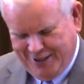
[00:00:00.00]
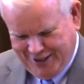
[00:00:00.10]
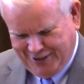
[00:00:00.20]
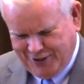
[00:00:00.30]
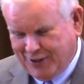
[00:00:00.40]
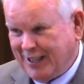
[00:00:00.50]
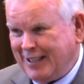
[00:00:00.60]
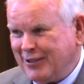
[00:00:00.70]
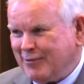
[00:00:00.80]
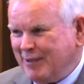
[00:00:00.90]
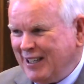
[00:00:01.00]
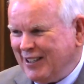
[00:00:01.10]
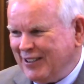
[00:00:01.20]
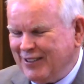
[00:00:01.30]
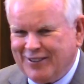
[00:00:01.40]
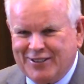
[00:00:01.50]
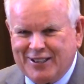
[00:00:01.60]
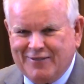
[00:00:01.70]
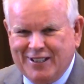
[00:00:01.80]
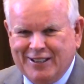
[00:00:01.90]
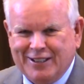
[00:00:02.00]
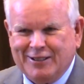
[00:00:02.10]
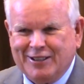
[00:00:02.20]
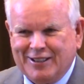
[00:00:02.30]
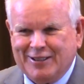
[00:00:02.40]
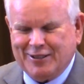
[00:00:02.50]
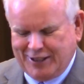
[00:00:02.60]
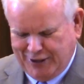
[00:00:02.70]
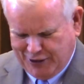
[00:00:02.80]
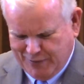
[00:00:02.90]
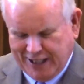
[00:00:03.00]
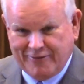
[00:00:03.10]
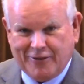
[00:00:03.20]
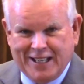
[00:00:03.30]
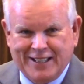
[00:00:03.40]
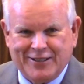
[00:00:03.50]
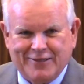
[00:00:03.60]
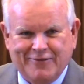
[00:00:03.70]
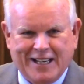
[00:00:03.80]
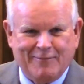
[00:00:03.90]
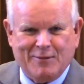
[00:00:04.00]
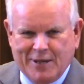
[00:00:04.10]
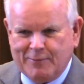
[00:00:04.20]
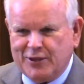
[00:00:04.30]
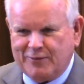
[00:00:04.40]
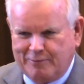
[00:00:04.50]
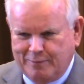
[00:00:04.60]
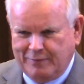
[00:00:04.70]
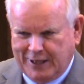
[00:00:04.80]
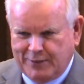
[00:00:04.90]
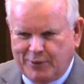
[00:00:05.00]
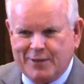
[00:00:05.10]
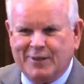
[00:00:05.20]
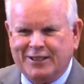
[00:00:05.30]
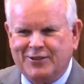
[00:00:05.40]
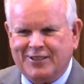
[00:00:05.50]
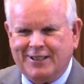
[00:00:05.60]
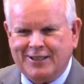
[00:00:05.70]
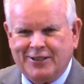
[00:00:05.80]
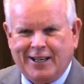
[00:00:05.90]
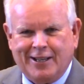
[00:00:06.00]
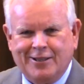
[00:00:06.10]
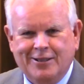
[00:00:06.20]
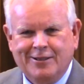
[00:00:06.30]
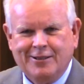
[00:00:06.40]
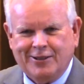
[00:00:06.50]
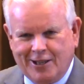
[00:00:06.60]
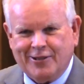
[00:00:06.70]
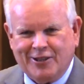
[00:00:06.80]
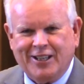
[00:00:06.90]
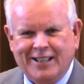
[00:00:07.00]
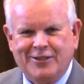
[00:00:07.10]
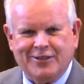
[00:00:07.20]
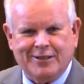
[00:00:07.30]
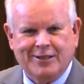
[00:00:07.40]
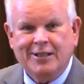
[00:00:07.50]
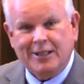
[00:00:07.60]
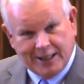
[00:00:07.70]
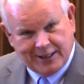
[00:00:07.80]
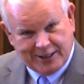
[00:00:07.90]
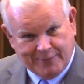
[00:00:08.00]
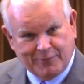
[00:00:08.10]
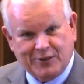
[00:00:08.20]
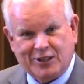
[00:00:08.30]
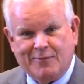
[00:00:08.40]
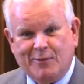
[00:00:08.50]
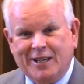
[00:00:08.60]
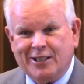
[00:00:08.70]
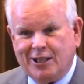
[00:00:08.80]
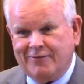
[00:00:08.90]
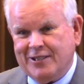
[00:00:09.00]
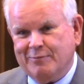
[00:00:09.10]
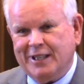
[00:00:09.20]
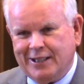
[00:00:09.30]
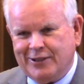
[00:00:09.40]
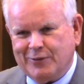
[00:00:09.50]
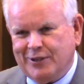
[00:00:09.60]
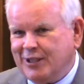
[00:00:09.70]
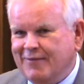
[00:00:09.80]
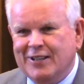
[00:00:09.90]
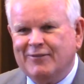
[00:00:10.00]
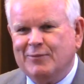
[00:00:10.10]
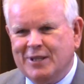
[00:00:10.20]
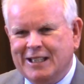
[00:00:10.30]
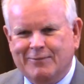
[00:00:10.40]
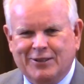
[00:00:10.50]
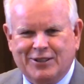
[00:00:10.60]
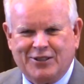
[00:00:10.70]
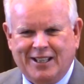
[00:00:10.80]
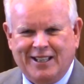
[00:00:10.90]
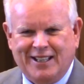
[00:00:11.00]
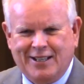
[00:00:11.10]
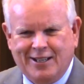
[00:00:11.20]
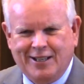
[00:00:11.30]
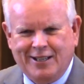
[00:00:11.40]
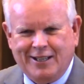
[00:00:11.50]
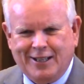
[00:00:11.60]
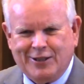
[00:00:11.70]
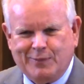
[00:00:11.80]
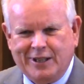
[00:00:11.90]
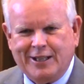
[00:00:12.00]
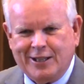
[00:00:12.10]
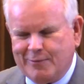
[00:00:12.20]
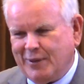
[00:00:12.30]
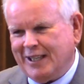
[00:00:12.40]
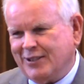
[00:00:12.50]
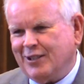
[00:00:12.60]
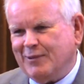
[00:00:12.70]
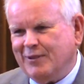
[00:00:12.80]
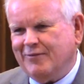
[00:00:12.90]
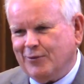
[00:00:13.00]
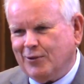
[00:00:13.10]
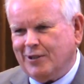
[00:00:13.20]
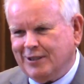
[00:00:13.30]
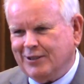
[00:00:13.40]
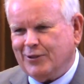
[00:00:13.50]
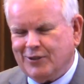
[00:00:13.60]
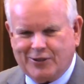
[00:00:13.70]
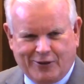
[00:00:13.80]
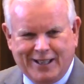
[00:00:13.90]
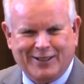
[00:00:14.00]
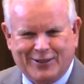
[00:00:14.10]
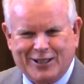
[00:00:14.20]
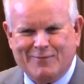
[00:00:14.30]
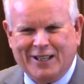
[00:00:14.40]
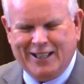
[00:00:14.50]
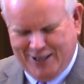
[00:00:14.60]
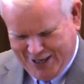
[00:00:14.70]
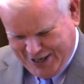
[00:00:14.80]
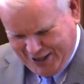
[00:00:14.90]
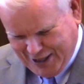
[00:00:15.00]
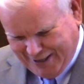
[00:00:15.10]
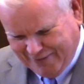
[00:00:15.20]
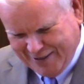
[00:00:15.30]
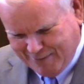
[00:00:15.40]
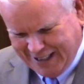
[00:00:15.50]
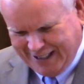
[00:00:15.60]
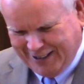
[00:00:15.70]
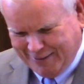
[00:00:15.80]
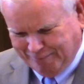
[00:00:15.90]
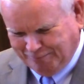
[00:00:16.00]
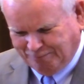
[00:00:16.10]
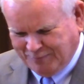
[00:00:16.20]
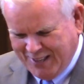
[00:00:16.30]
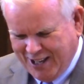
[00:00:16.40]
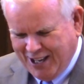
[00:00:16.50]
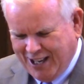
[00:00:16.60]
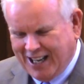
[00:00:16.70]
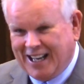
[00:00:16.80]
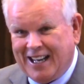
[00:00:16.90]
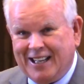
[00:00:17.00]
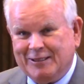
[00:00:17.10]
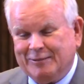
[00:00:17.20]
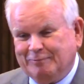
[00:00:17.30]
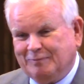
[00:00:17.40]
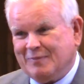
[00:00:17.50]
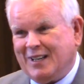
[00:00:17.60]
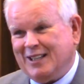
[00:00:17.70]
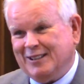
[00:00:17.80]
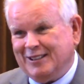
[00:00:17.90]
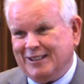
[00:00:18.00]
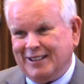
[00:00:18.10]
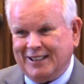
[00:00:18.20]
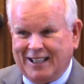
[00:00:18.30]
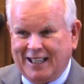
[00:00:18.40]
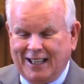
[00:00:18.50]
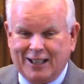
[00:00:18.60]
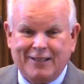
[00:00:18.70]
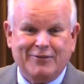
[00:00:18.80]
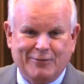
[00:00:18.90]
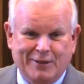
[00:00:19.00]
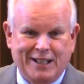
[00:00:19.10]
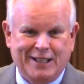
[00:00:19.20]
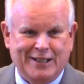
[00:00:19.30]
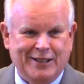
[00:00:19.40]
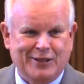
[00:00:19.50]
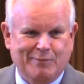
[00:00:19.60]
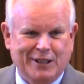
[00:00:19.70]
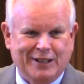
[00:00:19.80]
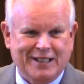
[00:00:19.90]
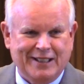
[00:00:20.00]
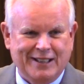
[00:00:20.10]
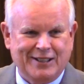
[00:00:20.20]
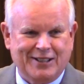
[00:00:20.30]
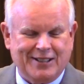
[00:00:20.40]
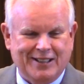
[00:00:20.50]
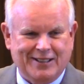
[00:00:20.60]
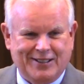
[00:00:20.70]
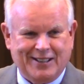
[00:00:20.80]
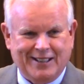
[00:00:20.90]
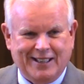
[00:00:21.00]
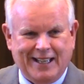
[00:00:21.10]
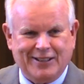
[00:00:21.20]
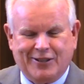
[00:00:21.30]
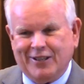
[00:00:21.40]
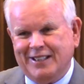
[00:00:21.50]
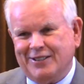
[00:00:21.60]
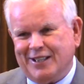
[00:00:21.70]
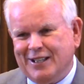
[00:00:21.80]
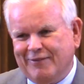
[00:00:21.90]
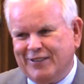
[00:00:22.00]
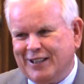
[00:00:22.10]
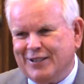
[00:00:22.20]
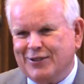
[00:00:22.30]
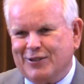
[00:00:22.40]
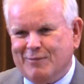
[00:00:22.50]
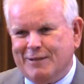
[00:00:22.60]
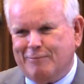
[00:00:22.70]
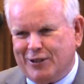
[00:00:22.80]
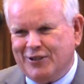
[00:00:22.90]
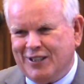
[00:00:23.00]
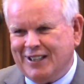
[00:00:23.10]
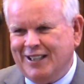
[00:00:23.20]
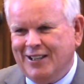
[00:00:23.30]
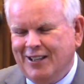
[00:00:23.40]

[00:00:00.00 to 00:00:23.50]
It's so nice to be here this evening, to see so many friends and family members. That's pretty much the entire congregation, except some of my golfing buddies, which I've never been able to say in a speaking capacity before. And so it's great to see my golfing buddies. I love to be in this building. This has great significance to me personally.